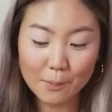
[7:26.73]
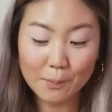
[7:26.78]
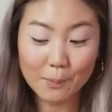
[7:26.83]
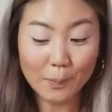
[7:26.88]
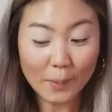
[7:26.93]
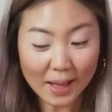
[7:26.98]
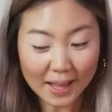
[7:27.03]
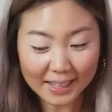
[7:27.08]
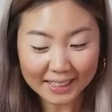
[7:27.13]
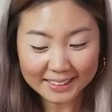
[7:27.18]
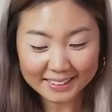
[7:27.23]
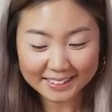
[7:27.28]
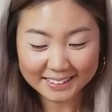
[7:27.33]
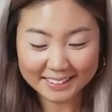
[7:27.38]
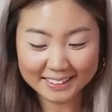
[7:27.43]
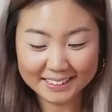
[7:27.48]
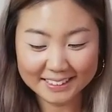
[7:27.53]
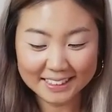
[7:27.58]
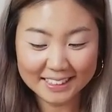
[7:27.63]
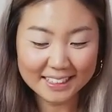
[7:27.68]
But
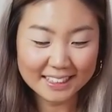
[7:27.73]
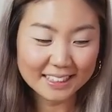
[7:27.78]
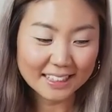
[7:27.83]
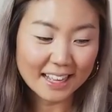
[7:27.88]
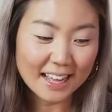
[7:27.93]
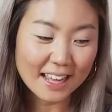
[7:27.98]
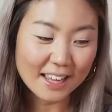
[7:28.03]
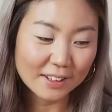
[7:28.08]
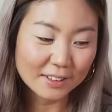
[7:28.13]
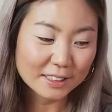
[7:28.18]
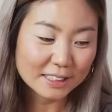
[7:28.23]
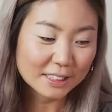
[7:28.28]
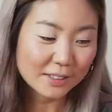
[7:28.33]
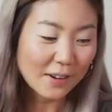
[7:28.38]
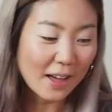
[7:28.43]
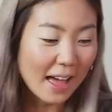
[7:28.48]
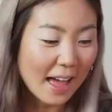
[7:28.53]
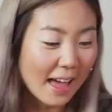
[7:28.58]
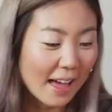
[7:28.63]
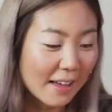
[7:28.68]
I also
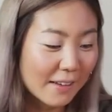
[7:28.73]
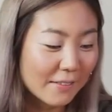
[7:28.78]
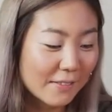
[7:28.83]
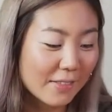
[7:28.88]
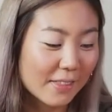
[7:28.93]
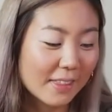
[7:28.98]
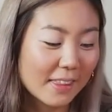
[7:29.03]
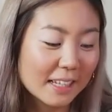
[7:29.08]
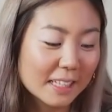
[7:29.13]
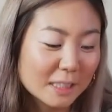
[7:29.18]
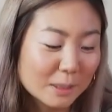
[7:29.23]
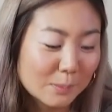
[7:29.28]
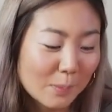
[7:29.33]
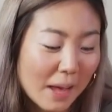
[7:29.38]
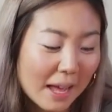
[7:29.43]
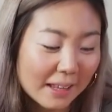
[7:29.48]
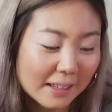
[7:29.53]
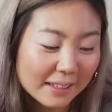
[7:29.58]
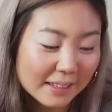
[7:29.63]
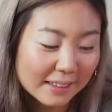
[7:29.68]
have this
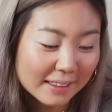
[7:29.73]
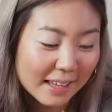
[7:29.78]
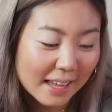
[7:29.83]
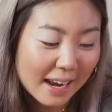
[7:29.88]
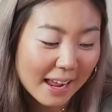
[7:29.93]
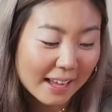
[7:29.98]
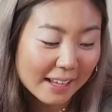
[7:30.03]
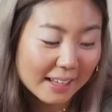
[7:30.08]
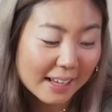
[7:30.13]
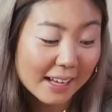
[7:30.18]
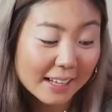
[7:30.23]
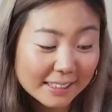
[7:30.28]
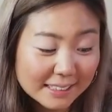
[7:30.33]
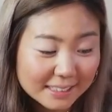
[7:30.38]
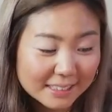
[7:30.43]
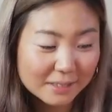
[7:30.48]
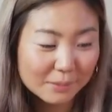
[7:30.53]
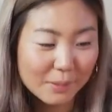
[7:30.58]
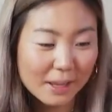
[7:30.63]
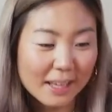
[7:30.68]
palette that I
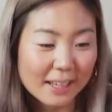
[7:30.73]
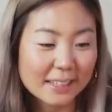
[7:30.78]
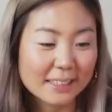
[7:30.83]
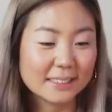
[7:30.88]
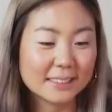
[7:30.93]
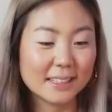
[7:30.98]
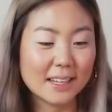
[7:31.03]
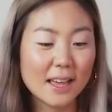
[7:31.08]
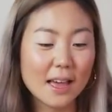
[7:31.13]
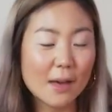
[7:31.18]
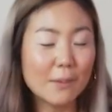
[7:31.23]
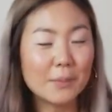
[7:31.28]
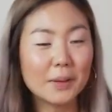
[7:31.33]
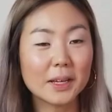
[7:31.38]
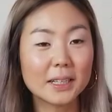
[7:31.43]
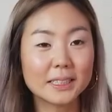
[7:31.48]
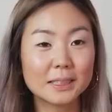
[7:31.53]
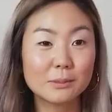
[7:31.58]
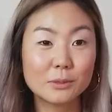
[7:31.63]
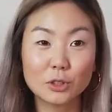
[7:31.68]
customize. And
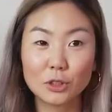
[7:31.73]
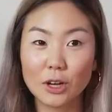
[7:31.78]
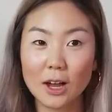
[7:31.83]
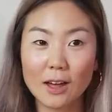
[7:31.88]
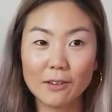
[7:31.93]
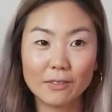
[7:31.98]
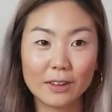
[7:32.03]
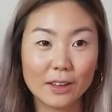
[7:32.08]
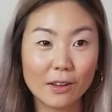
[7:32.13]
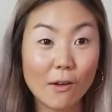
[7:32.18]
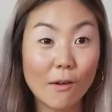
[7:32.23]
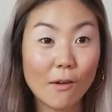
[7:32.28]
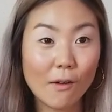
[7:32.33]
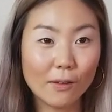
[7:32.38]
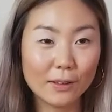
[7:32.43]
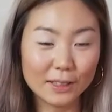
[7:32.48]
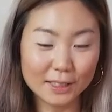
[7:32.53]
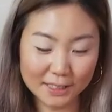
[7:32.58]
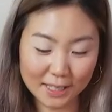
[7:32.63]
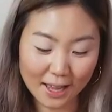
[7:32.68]
because I'm traveling
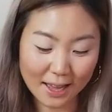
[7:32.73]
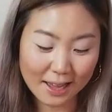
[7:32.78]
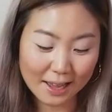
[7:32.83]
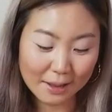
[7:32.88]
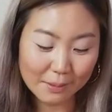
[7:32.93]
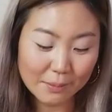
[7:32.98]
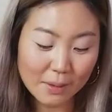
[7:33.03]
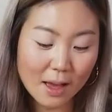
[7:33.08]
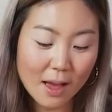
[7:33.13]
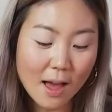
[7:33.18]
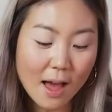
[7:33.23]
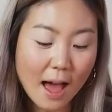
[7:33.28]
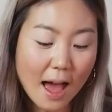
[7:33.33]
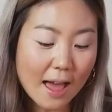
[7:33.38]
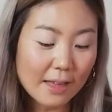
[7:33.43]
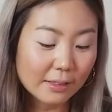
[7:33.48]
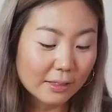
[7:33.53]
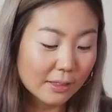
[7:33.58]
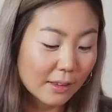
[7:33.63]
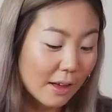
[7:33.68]
all the time,
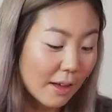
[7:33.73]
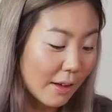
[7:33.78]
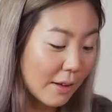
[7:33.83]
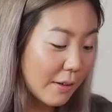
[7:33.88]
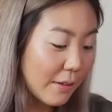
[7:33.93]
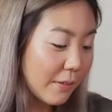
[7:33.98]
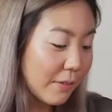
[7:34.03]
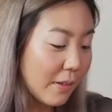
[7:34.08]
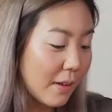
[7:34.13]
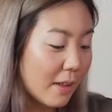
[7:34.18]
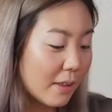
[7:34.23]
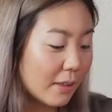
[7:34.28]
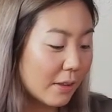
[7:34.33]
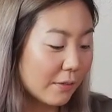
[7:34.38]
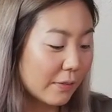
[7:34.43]
I love the